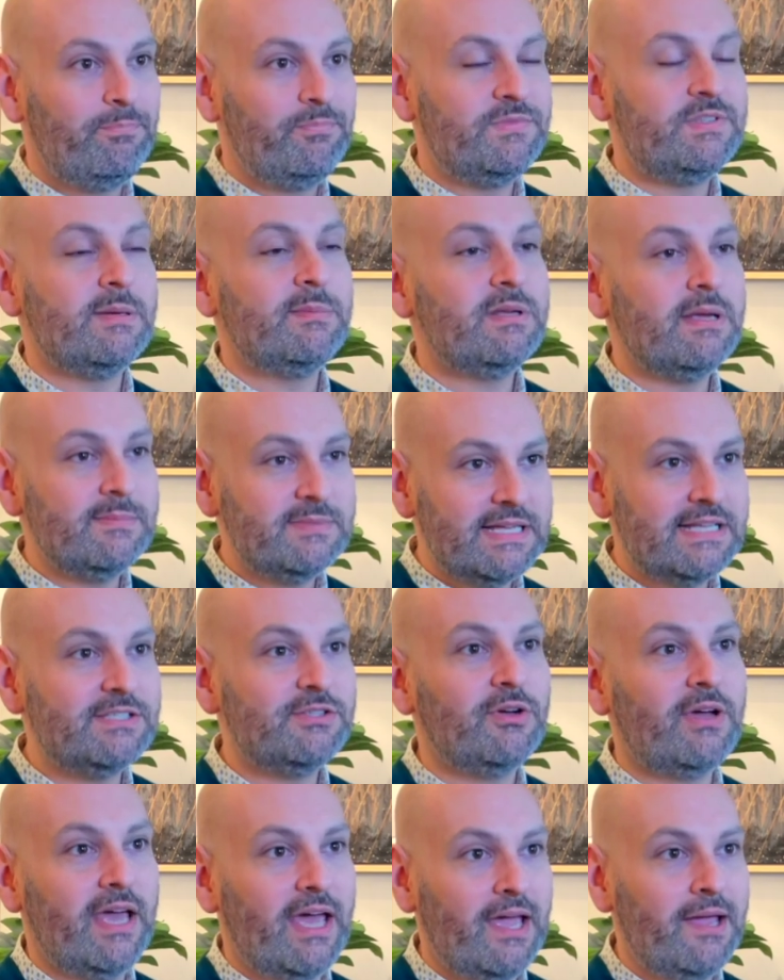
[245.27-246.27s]
Sometimes that's
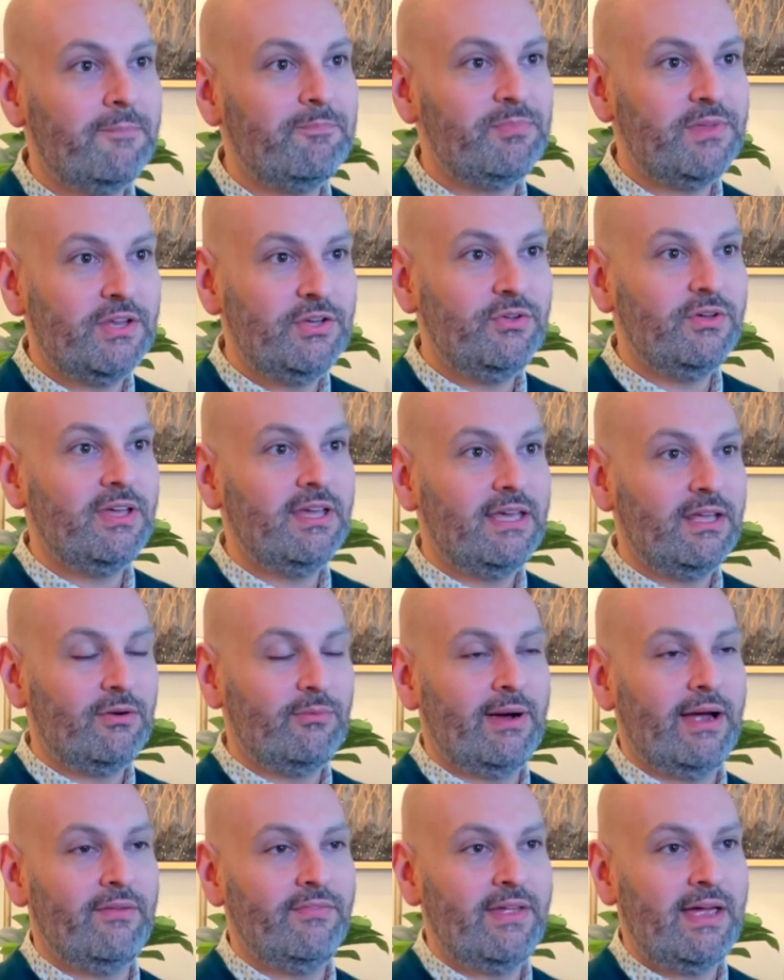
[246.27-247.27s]
okay, and you can get
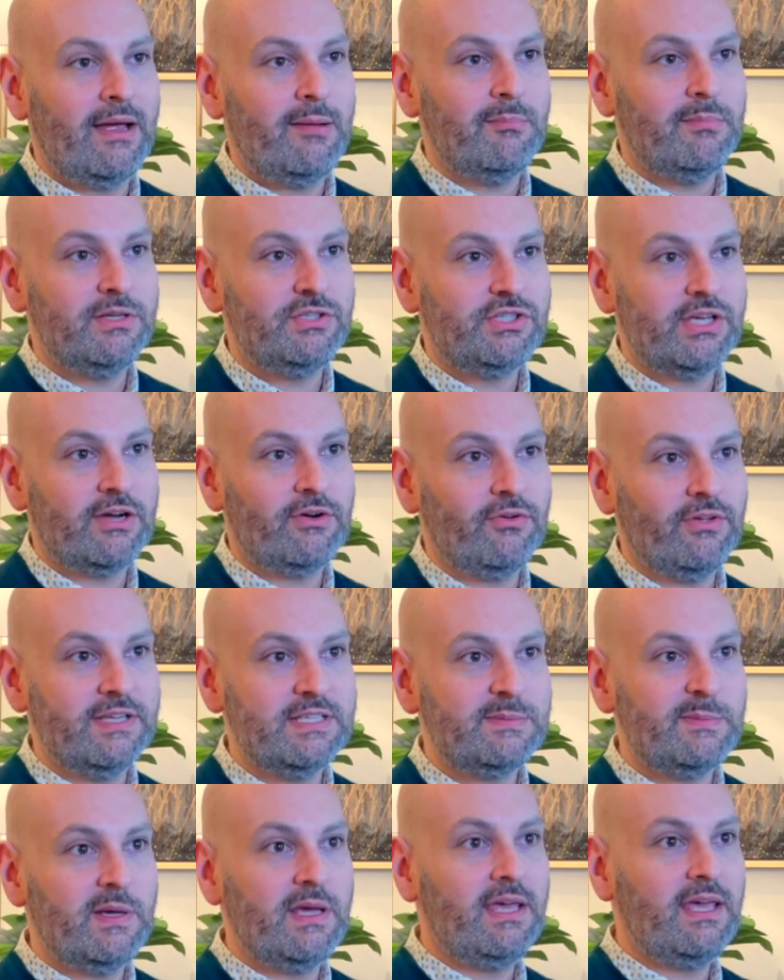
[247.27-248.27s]
around that. But generally
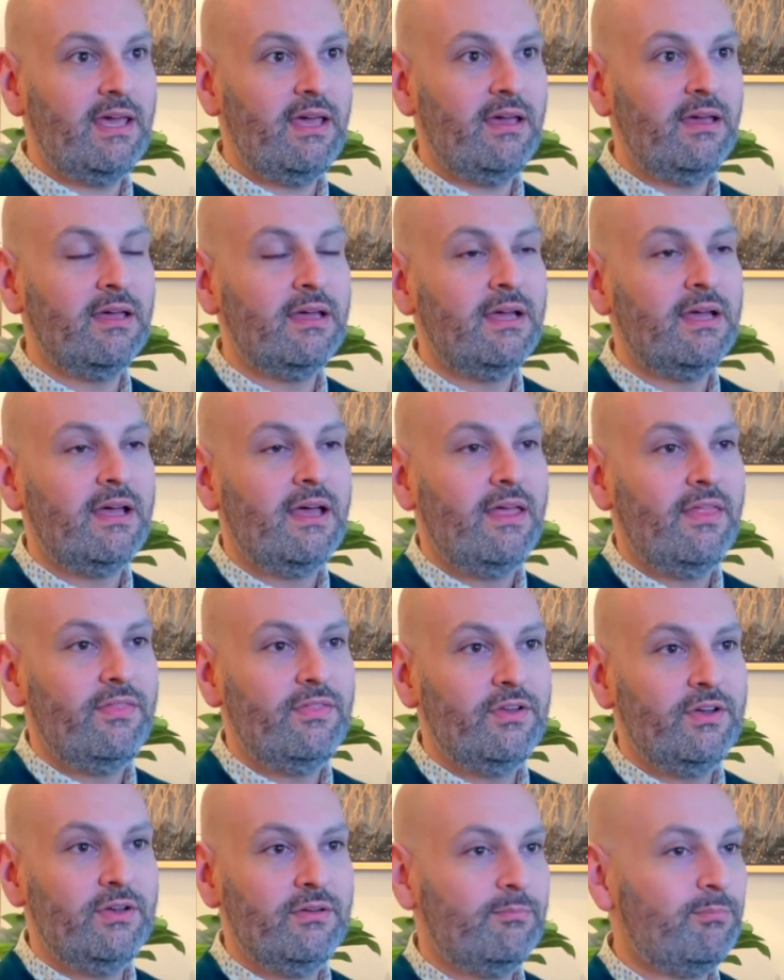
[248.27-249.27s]
speaking,
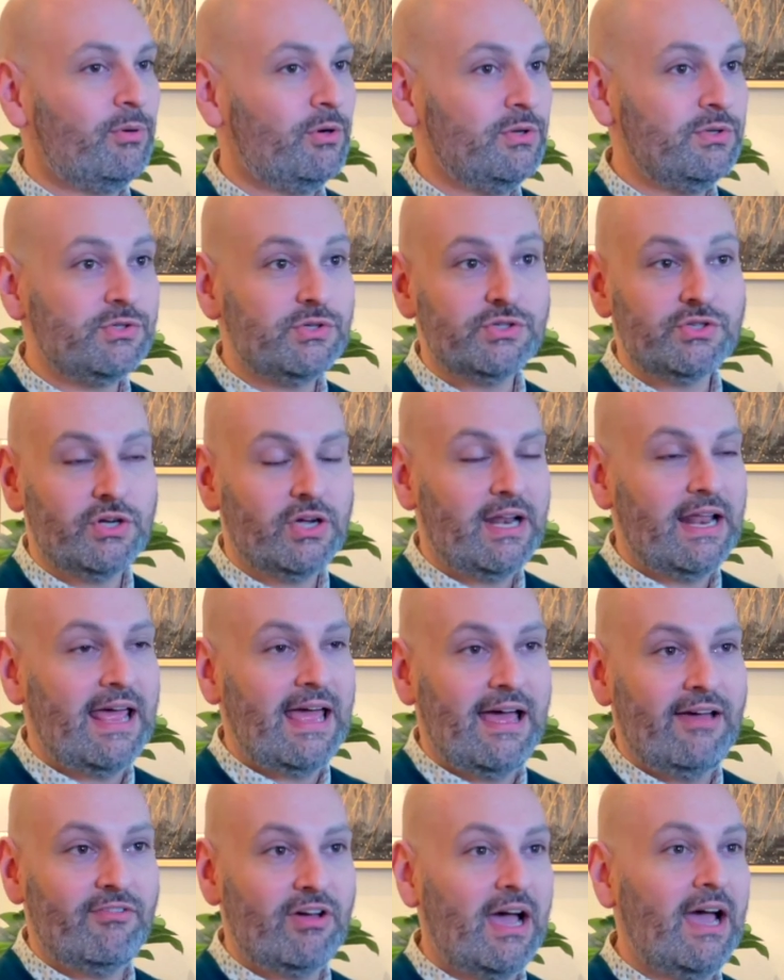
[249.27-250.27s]
the producers are going to
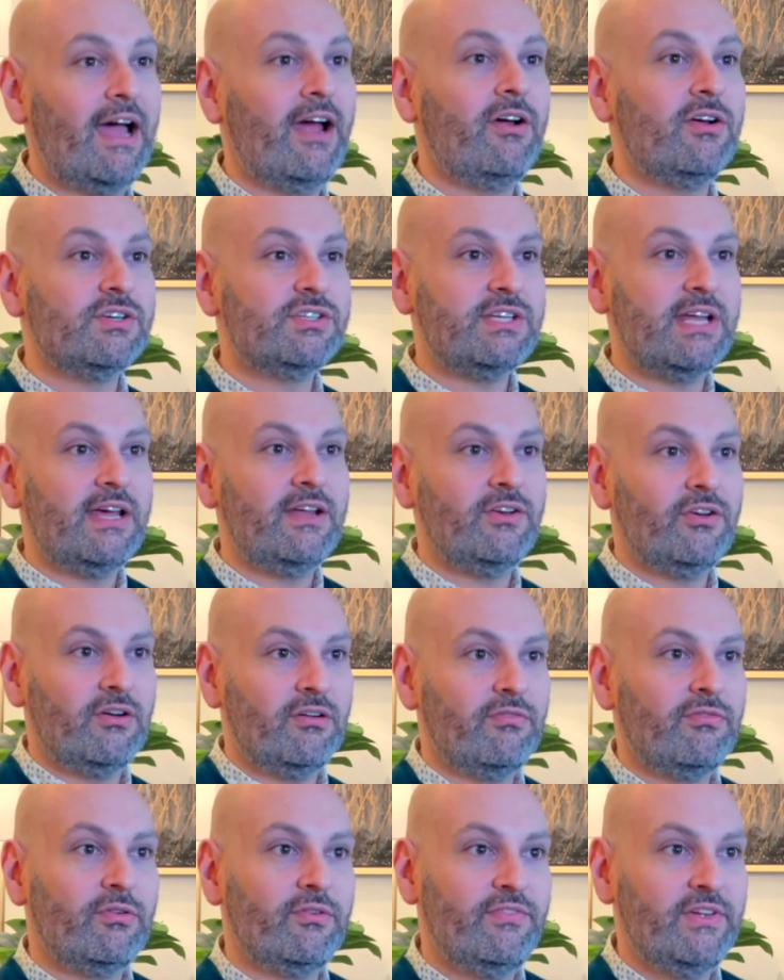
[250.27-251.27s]
have a higher
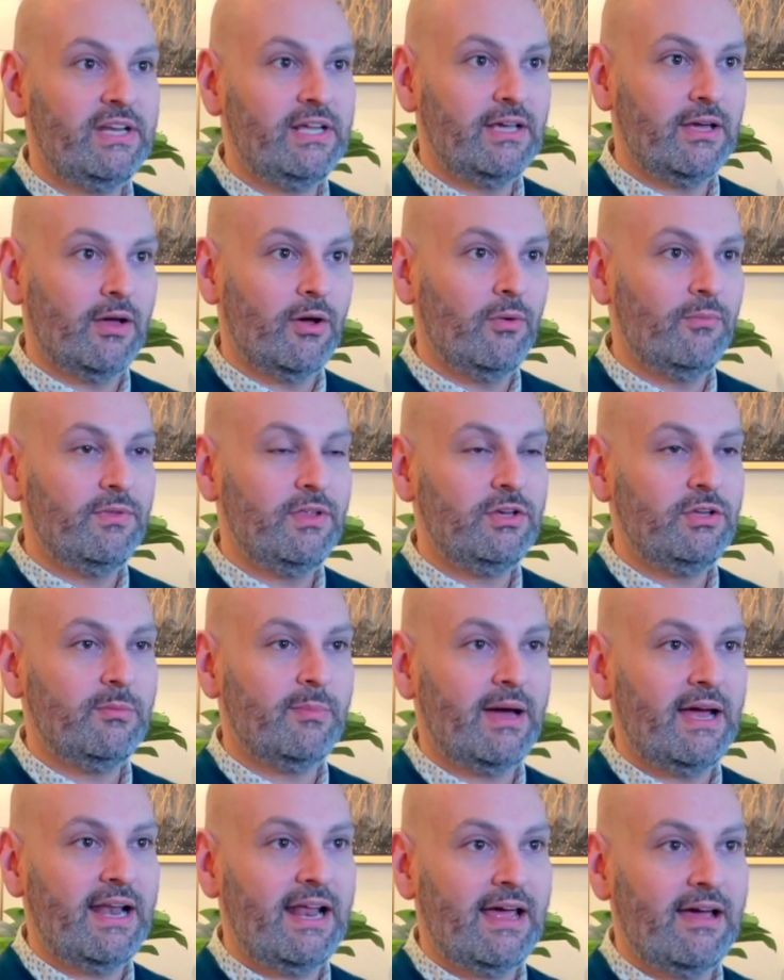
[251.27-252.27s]
standard for video than you
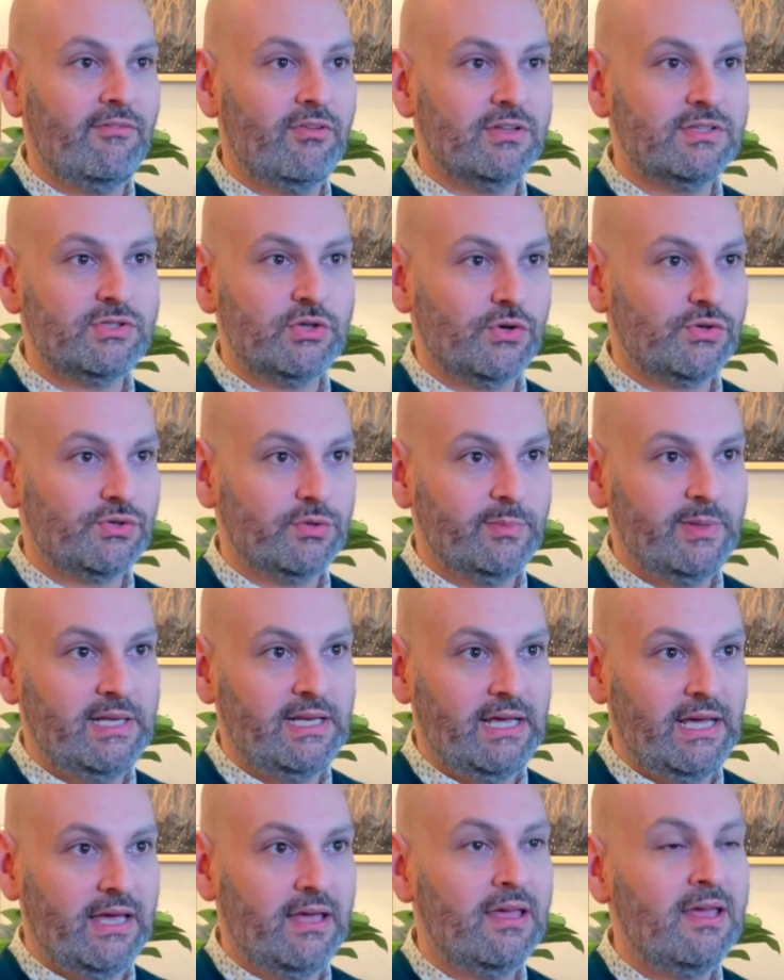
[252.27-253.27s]
might have on social
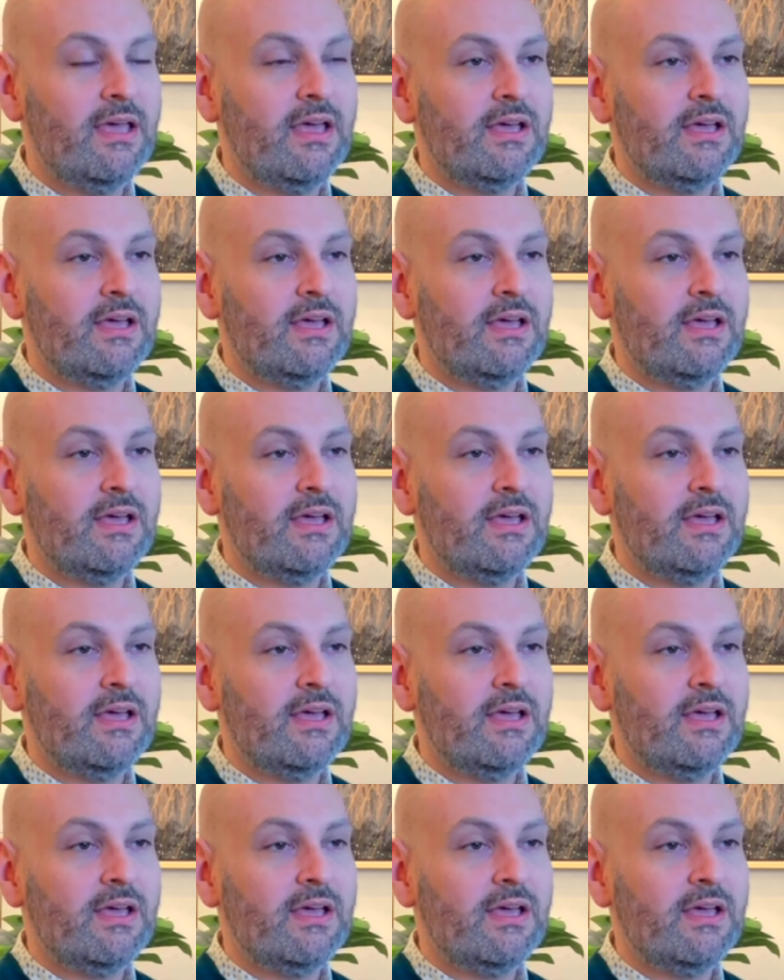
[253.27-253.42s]
media.